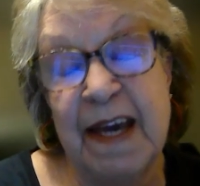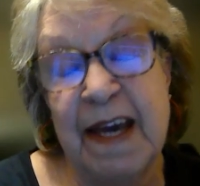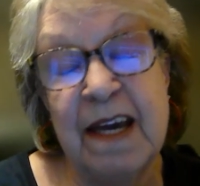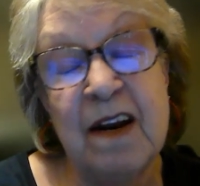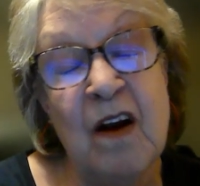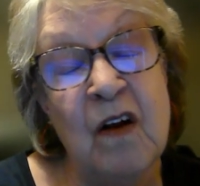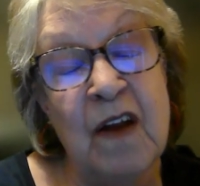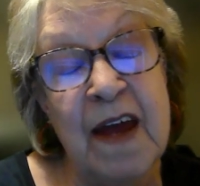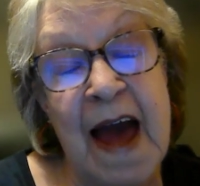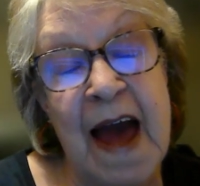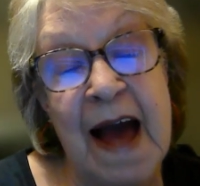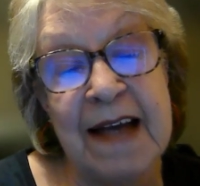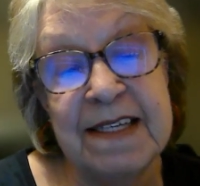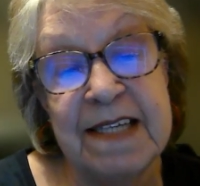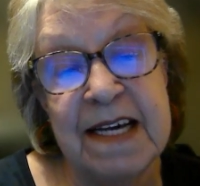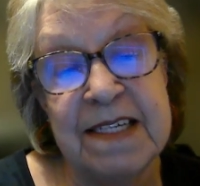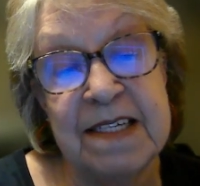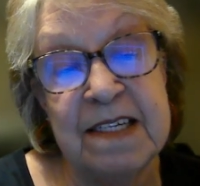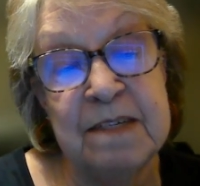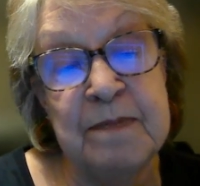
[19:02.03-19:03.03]
You may can
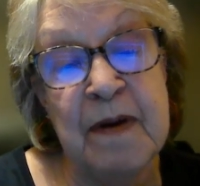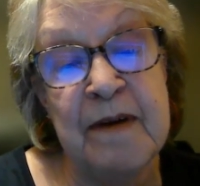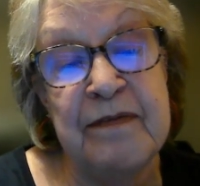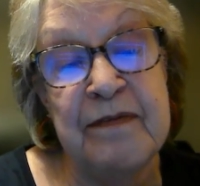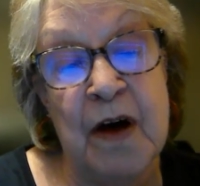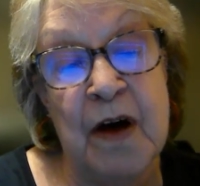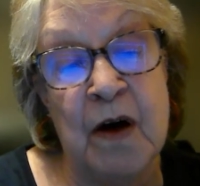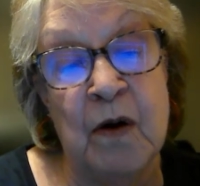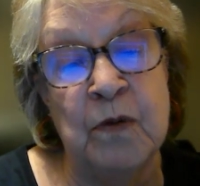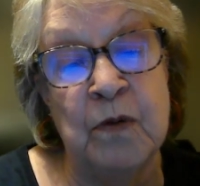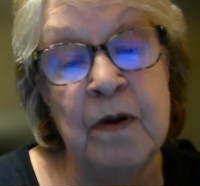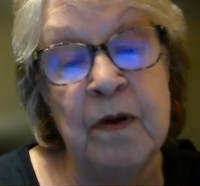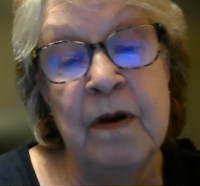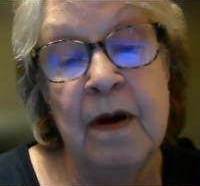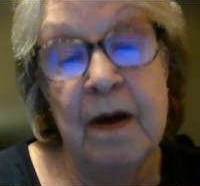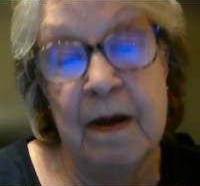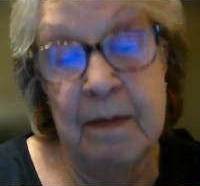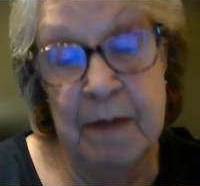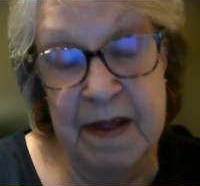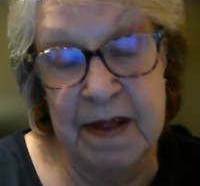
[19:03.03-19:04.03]
only access this by
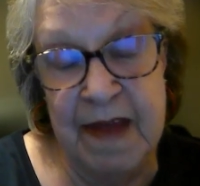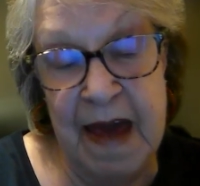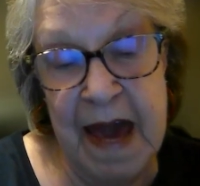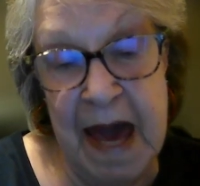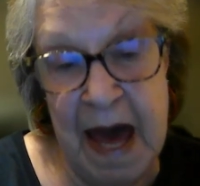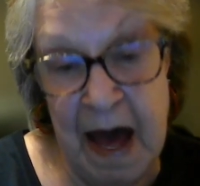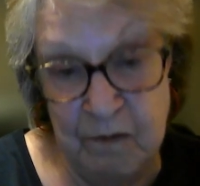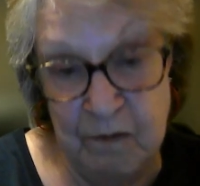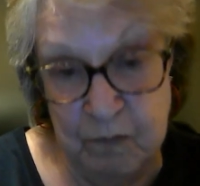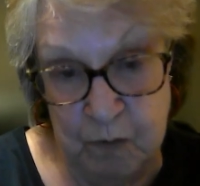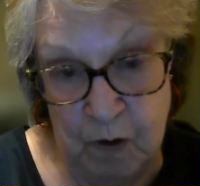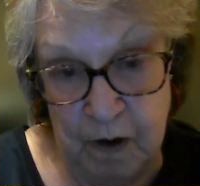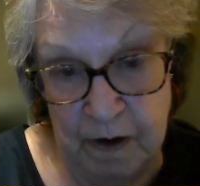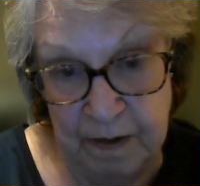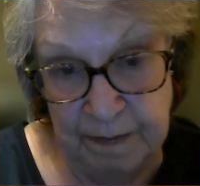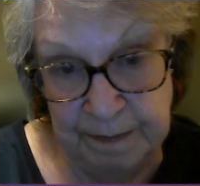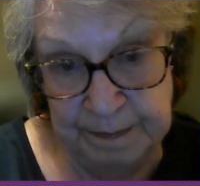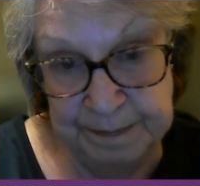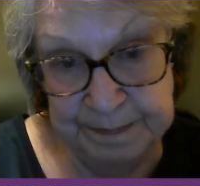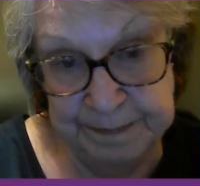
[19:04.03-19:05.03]
phone, but they
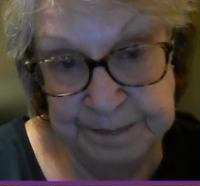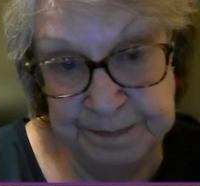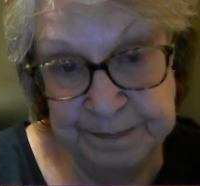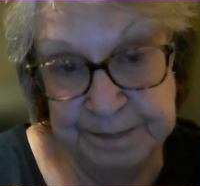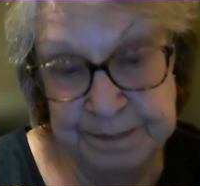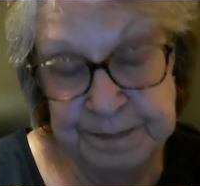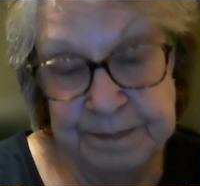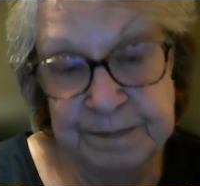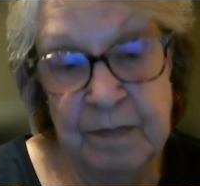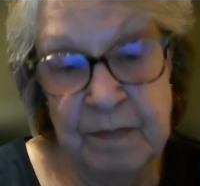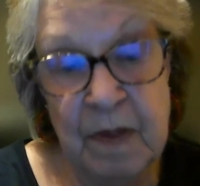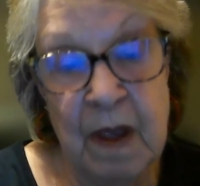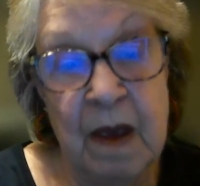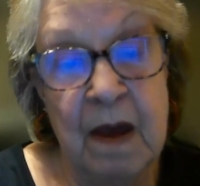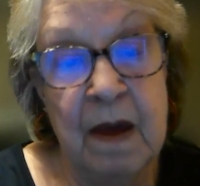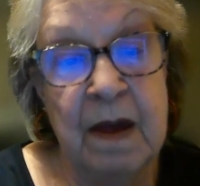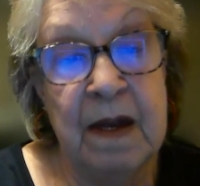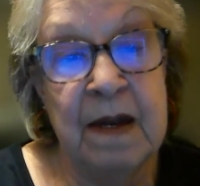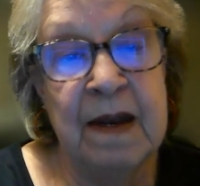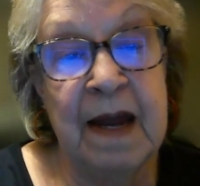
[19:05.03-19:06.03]
have one.
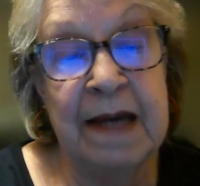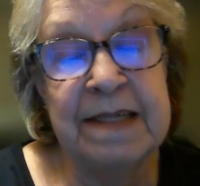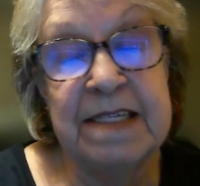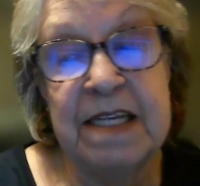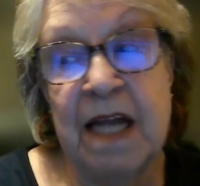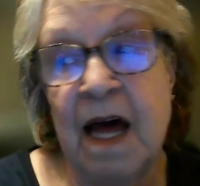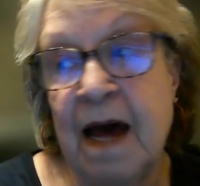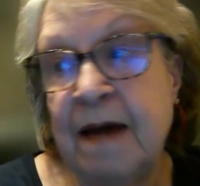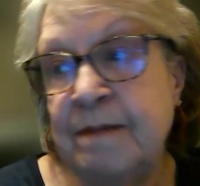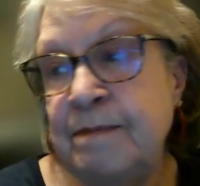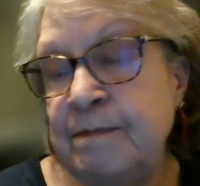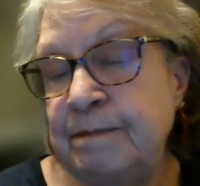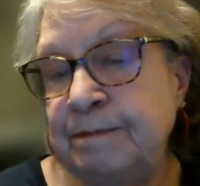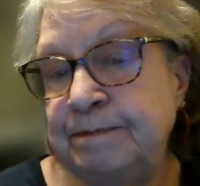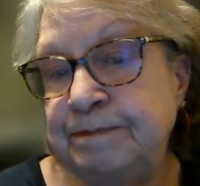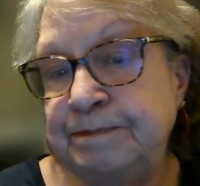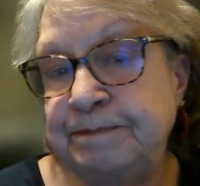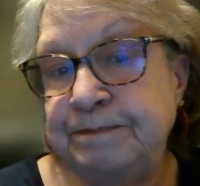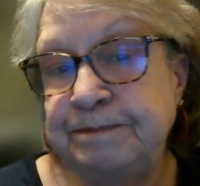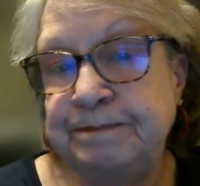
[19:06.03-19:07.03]
Next slide.